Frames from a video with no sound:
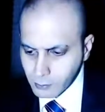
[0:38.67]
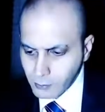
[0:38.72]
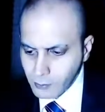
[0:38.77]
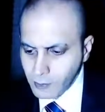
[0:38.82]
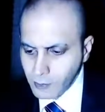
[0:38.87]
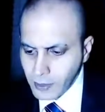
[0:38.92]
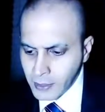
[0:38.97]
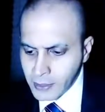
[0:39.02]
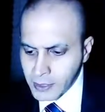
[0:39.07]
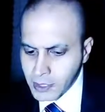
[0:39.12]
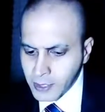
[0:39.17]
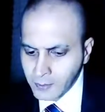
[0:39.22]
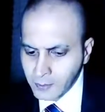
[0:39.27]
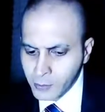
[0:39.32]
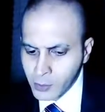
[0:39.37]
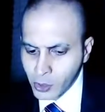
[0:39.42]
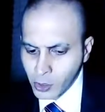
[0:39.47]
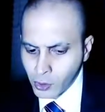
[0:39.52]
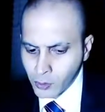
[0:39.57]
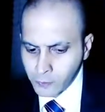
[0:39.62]
in
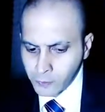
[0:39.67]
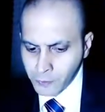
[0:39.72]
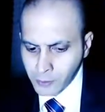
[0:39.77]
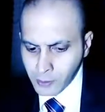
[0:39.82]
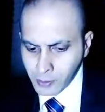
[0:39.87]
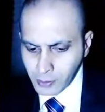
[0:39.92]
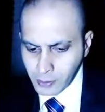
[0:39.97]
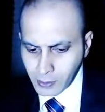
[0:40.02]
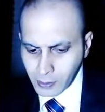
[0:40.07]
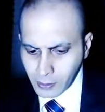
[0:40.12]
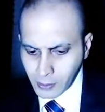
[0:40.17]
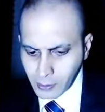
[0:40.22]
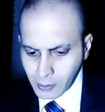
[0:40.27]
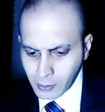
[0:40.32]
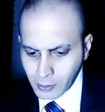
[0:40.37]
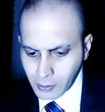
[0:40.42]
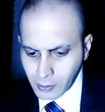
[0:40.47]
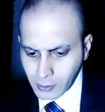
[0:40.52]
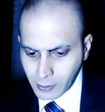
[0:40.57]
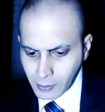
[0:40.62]
terms of
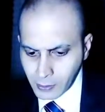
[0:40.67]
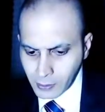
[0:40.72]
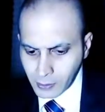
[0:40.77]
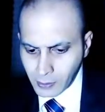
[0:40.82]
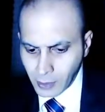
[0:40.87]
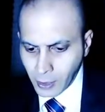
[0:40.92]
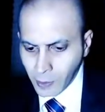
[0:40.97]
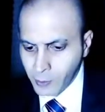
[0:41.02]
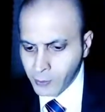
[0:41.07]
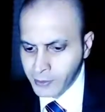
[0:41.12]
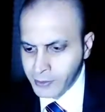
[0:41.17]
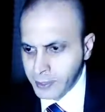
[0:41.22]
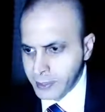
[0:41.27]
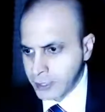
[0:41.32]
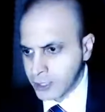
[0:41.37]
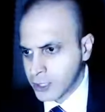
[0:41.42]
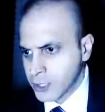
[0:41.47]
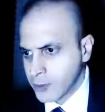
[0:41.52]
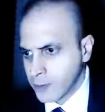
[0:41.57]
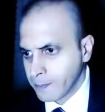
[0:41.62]
how it
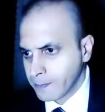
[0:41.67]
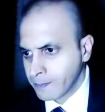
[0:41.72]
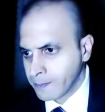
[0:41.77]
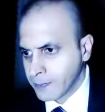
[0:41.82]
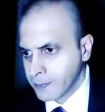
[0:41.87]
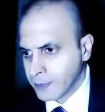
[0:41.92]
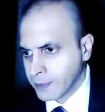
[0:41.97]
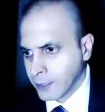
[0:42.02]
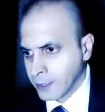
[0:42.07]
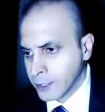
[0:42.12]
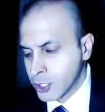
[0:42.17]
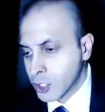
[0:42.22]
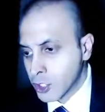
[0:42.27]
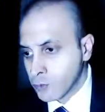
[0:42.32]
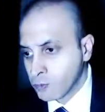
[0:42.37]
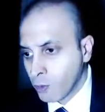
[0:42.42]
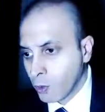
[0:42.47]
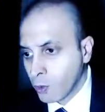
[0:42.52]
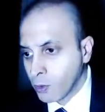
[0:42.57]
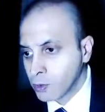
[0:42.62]
is that a
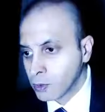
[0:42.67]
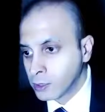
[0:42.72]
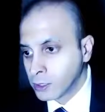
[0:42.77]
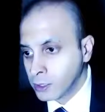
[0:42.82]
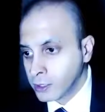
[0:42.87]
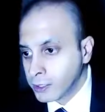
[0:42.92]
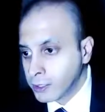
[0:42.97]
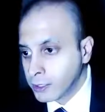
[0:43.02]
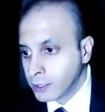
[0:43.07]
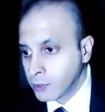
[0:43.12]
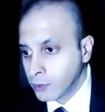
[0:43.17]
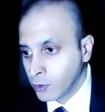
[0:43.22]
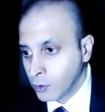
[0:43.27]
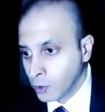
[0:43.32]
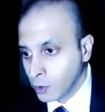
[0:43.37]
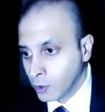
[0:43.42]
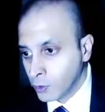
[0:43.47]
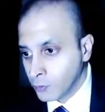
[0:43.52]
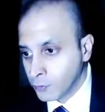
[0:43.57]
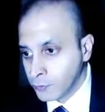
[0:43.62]
small clique
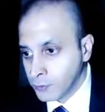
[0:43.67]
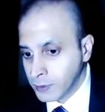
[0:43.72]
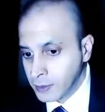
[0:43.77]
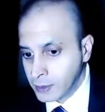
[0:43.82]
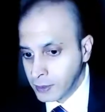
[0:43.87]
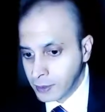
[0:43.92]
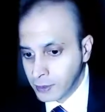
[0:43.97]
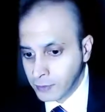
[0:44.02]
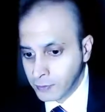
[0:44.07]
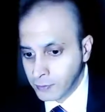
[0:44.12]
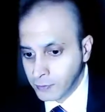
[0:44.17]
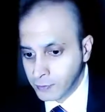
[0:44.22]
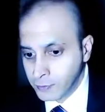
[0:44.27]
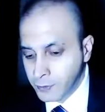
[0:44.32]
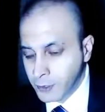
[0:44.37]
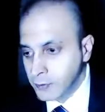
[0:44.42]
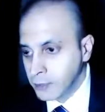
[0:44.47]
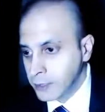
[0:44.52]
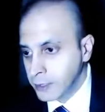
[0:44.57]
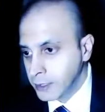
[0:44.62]
of
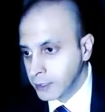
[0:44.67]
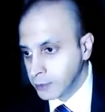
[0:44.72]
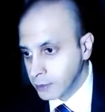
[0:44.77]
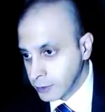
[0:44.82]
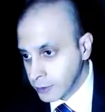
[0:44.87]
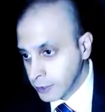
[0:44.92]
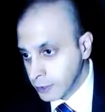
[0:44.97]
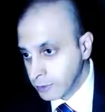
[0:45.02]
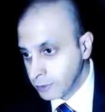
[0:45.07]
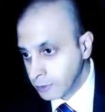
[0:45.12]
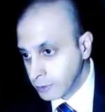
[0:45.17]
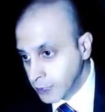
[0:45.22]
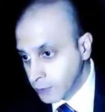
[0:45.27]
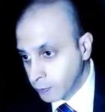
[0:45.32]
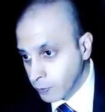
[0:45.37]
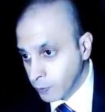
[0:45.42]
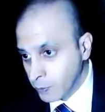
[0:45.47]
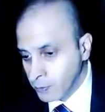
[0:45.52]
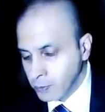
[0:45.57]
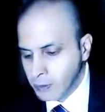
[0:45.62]
very elite
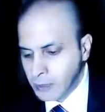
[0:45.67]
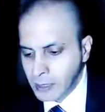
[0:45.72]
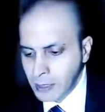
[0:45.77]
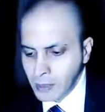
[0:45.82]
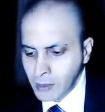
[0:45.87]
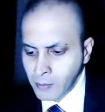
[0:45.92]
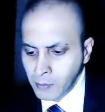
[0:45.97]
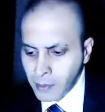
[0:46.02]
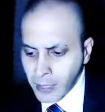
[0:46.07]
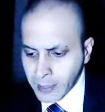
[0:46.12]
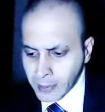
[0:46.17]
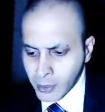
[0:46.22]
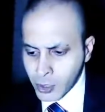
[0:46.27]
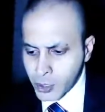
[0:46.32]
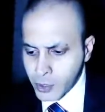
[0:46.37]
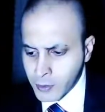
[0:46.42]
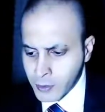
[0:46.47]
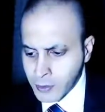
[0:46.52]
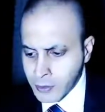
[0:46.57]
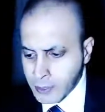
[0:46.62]
people
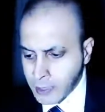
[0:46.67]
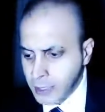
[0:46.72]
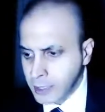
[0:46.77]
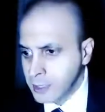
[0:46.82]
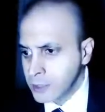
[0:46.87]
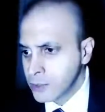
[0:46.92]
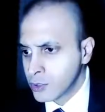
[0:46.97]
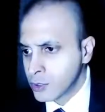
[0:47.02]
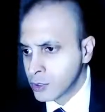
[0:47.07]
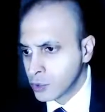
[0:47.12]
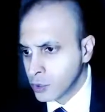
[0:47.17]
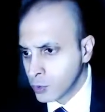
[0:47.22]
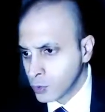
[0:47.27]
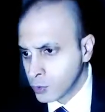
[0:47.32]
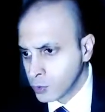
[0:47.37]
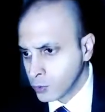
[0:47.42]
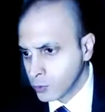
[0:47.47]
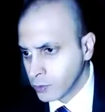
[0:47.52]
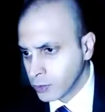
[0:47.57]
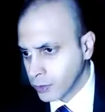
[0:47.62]
managed to gain
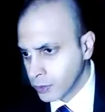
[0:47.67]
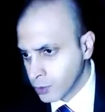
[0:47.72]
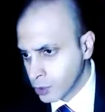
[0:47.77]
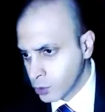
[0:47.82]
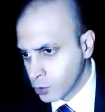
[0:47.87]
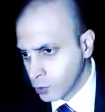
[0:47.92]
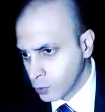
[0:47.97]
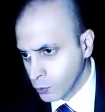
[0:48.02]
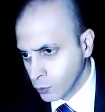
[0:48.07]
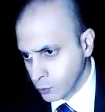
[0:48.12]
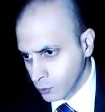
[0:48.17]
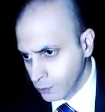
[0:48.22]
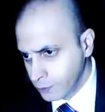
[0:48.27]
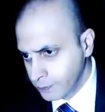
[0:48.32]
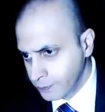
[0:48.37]
total control